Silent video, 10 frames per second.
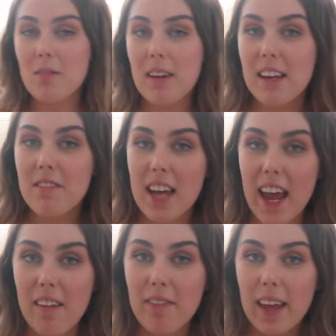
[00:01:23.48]
week of
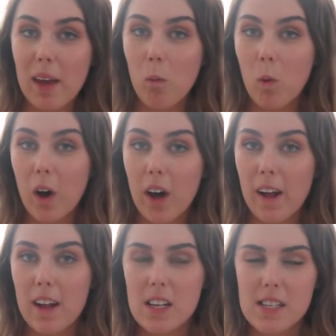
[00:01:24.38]
TAFE, it
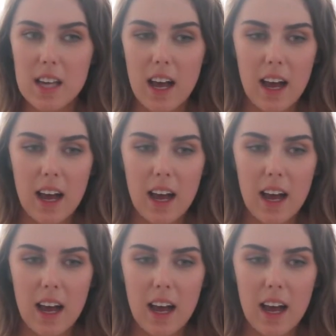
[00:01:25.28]
was